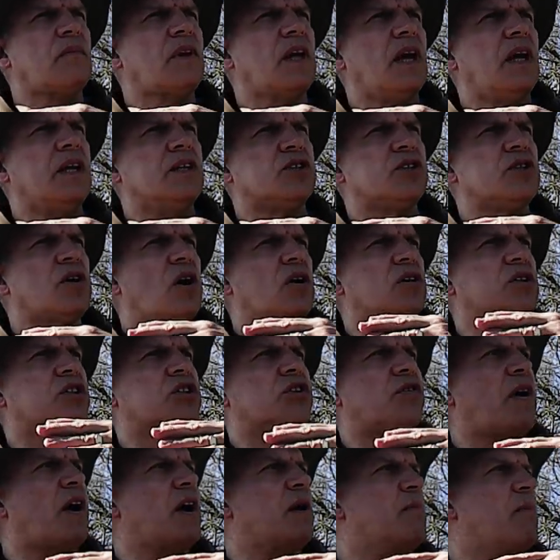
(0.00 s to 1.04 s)
It's not a
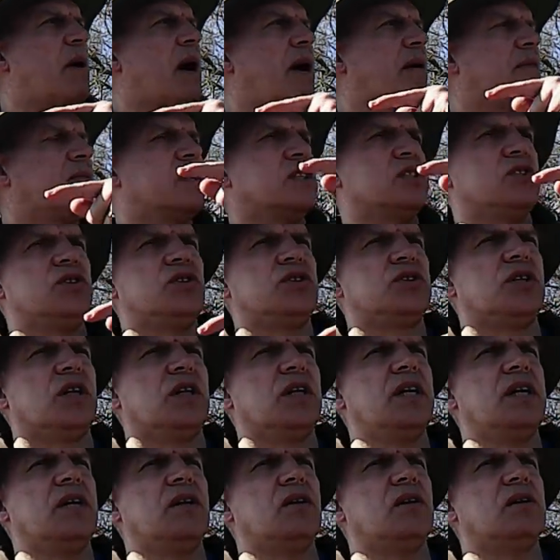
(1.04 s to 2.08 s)
straight bank, there's just a
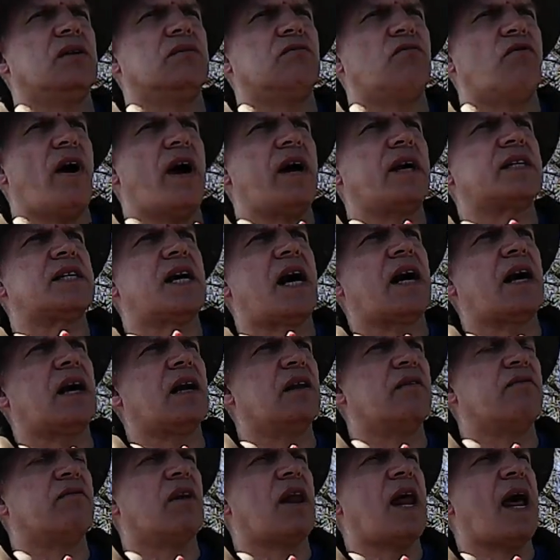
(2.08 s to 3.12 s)
little rectangle
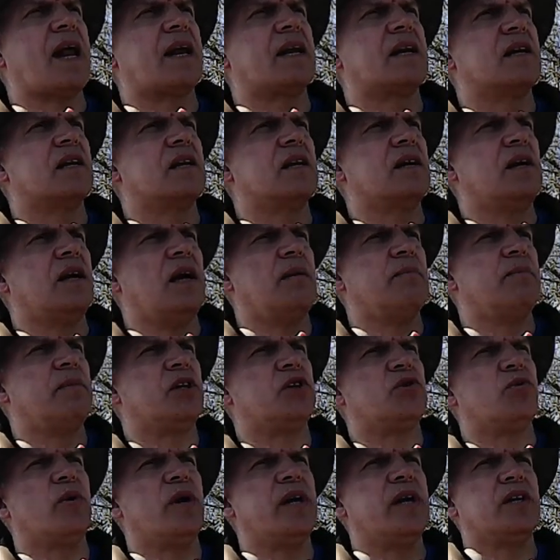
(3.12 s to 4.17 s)
of land in
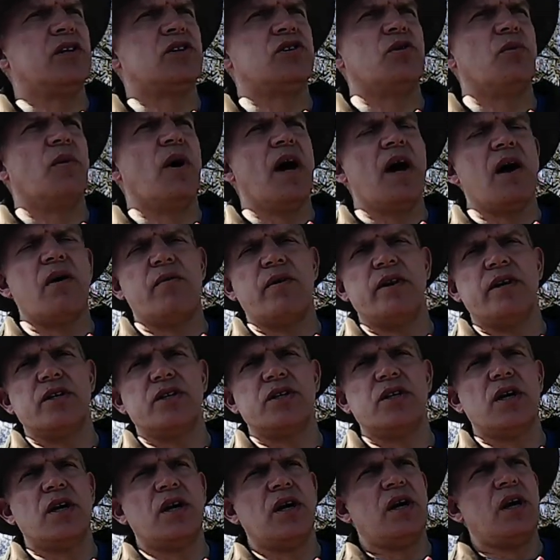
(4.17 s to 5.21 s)
between two areas
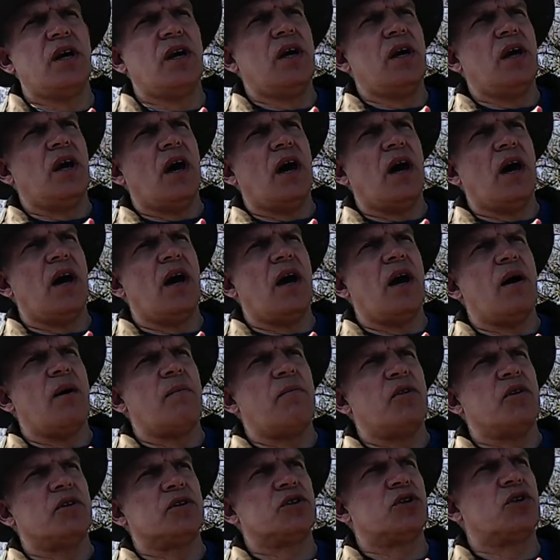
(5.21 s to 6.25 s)

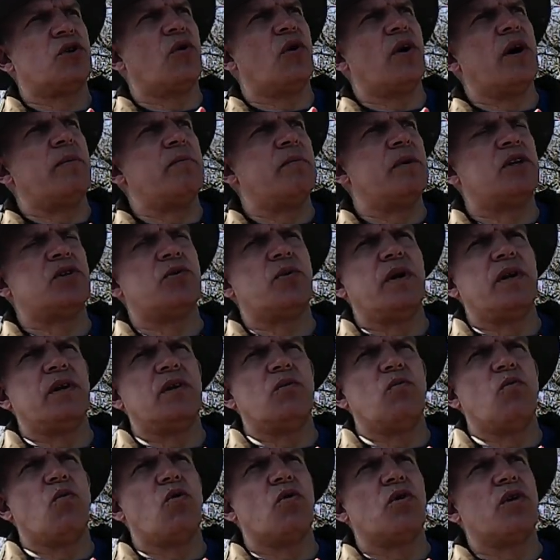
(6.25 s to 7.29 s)
that's cut in between
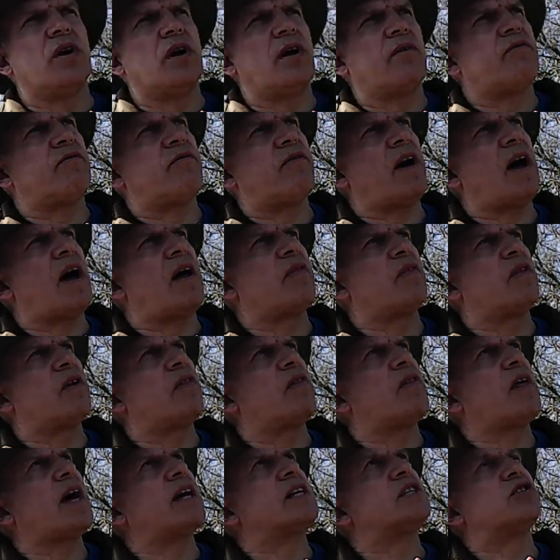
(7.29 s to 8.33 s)
the wood. And I found
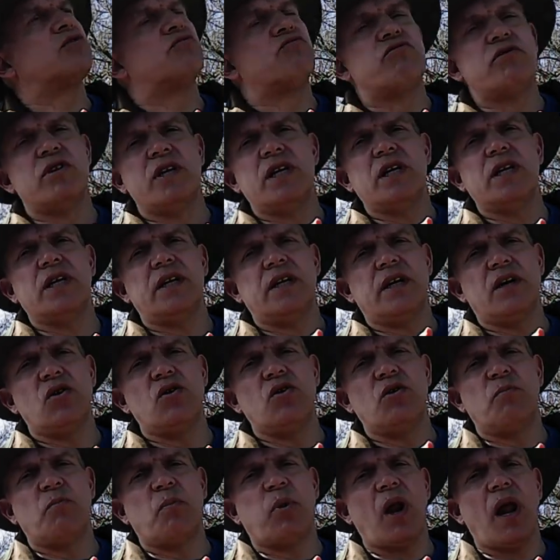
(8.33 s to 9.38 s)
that that is a really
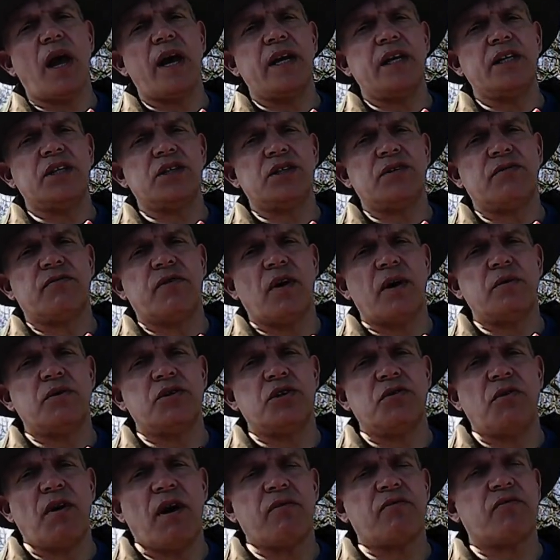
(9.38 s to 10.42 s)
good place to
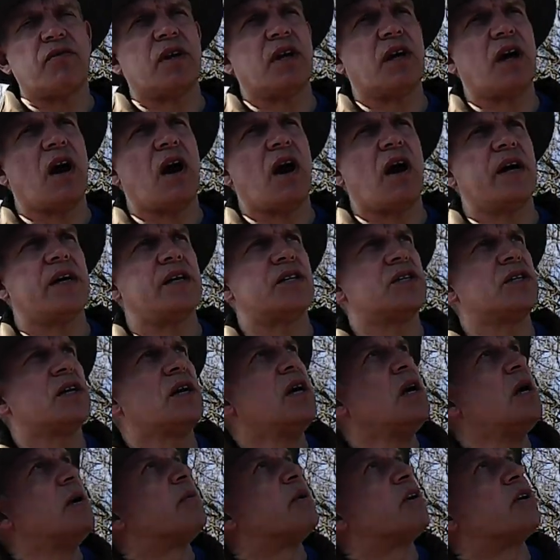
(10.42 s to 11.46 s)
photograph the kites,
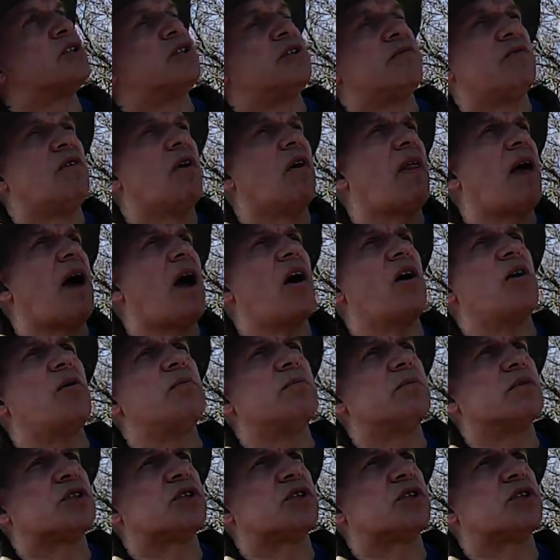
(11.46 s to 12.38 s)
because you've got that open